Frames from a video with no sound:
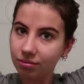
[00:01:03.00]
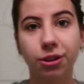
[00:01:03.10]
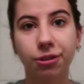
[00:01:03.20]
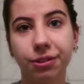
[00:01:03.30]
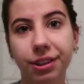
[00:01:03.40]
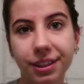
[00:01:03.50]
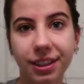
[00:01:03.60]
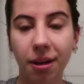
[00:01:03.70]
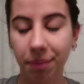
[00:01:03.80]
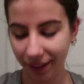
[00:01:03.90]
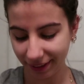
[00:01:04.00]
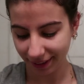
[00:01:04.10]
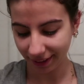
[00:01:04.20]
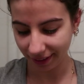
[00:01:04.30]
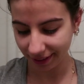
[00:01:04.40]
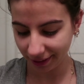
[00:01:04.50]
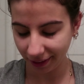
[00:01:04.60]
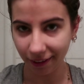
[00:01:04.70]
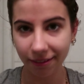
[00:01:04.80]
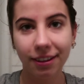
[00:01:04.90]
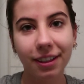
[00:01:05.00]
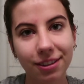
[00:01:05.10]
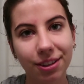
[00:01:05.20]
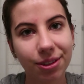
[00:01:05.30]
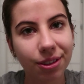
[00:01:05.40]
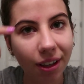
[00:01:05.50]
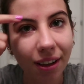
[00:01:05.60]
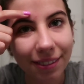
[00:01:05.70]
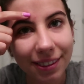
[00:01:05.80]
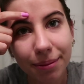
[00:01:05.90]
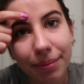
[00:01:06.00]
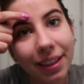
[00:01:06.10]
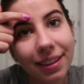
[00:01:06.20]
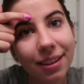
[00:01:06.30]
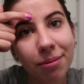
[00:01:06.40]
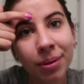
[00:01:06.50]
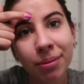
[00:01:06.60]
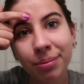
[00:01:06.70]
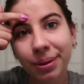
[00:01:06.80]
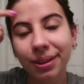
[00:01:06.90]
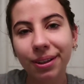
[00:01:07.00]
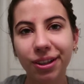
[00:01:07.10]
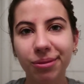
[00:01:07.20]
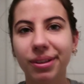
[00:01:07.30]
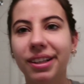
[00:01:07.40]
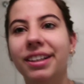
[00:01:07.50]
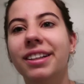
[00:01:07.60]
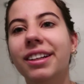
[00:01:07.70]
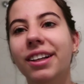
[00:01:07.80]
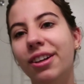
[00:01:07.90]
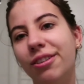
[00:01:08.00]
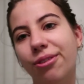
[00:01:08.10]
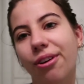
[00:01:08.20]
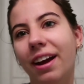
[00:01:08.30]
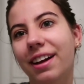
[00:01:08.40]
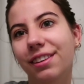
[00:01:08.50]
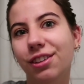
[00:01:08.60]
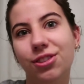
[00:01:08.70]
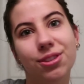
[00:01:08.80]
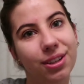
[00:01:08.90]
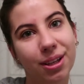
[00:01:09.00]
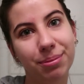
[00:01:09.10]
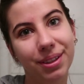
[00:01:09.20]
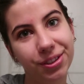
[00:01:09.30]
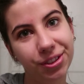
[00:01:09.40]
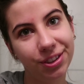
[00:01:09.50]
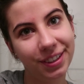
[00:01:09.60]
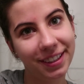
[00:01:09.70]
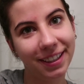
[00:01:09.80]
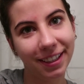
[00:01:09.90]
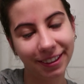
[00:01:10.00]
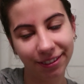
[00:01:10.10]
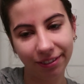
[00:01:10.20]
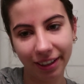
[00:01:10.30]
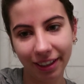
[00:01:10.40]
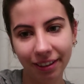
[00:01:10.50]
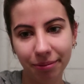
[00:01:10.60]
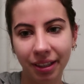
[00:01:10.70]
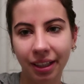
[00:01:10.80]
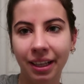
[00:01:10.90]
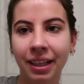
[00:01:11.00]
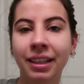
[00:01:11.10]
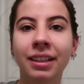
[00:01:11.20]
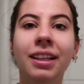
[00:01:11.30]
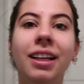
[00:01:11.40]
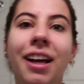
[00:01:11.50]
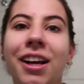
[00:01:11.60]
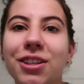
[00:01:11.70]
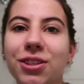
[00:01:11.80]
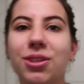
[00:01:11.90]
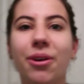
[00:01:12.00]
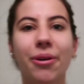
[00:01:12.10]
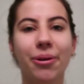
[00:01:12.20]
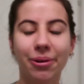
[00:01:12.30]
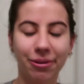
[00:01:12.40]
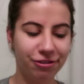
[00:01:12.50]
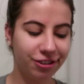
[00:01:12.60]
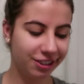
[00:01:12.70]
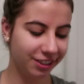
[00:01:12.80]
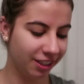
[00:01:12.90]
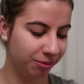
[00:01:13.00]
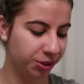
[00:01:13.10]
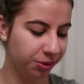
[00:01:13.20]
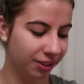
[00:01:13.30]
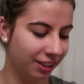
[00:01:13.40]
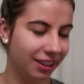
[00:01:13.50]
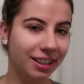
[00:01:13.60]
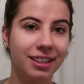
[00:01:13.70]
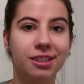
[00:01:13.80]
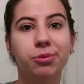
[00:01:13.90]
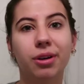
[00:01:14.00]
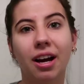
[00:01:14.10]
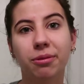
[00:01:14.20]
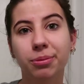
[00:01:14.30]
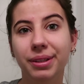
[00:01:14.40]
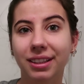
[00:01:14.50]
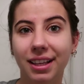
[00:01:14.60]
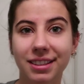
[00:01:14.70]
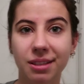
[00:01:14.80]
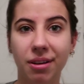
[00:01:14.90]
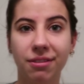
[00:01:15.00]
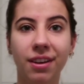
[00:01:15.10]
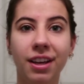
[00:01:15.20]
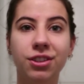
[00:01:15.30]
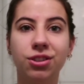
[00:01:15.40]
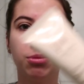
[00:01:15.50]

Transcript: So first step is cleansing the face. Also have this amazing pimple on my forehead that showed up yesterday, uninvited may I add. So first thing I'm doing is I will be cleansing my face.